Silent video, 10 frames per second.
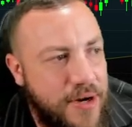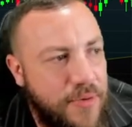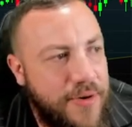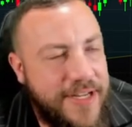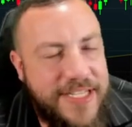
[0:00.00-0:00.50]

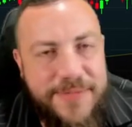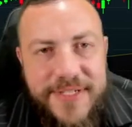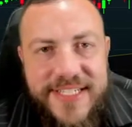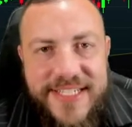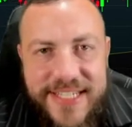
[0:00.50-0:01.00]
One
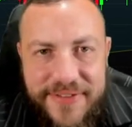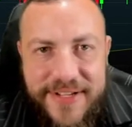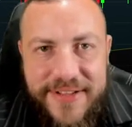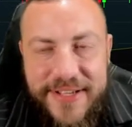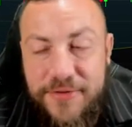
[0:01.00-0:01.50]

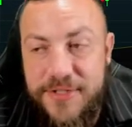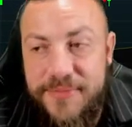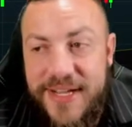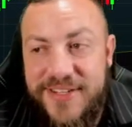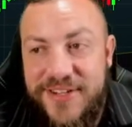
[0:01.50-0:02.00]
specifically who's
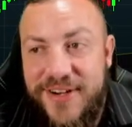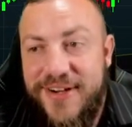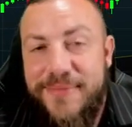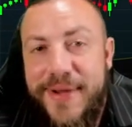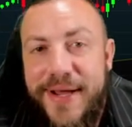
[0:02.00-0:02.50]
about to
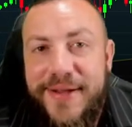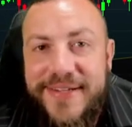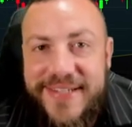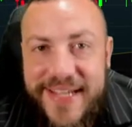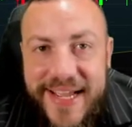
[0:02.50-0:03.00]
talk about
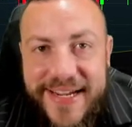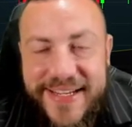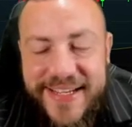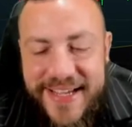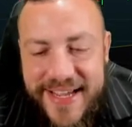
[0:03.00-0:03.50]

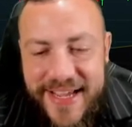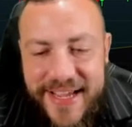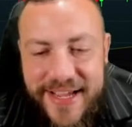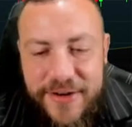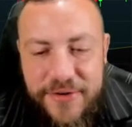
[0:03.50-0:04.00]
tech,
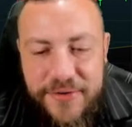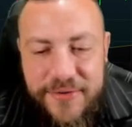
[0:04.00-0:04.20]
who